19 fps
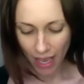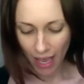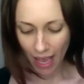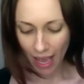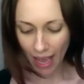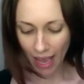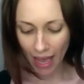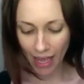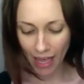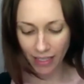
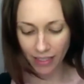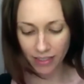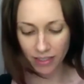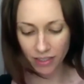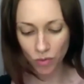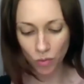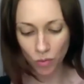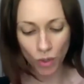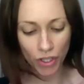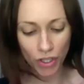And
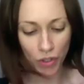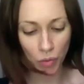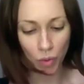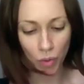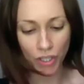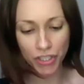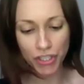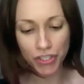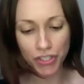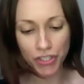what you
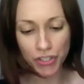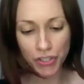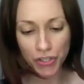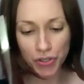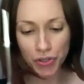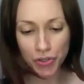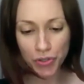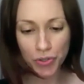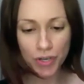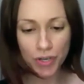want to
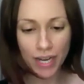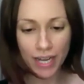do